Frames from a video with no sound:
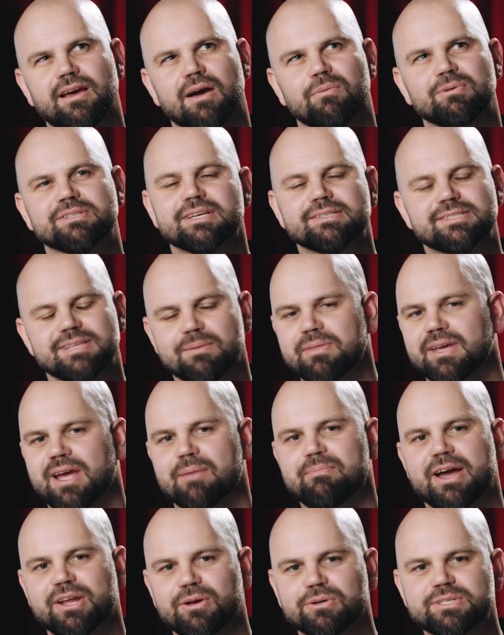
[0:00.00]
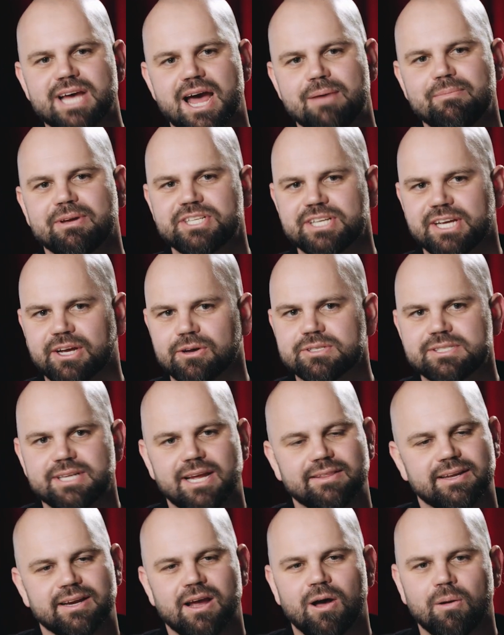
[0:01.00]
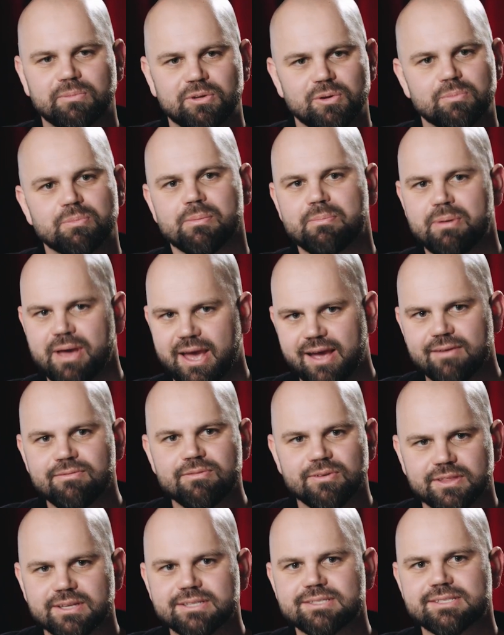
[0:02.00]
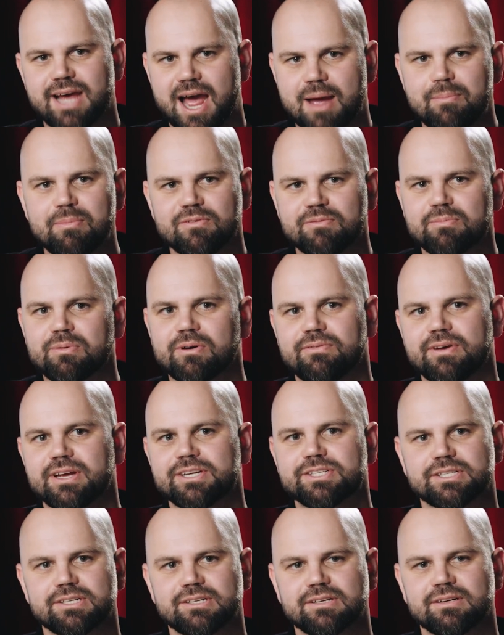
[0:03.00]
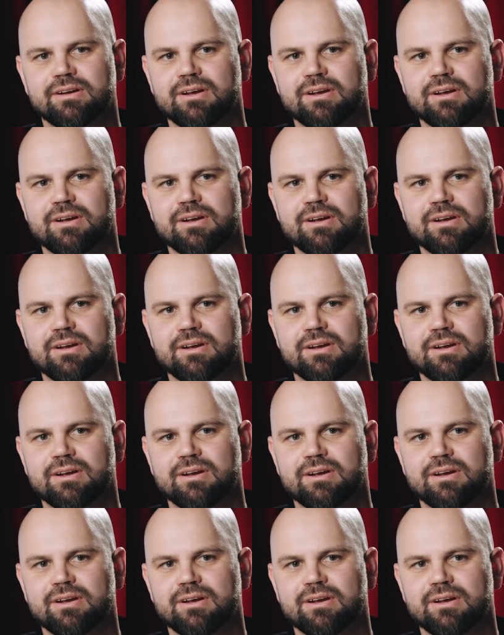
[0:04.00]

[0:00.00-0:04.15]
Was there something about your time at Chico State that helped you prepare for this type of profession?